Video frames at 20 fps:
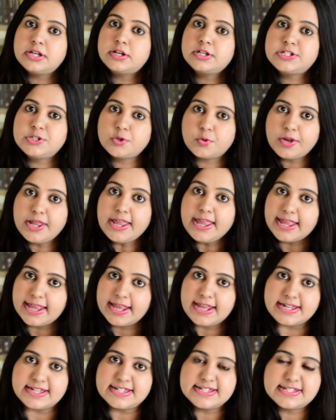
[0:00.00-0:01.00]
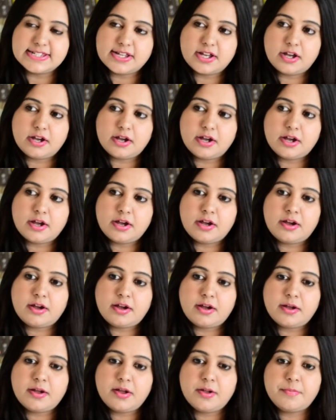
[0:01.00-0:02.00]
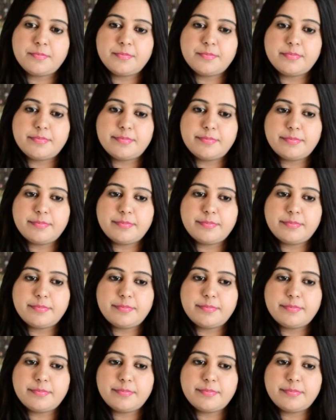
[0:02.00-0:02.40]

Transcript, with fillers: the story ends uh,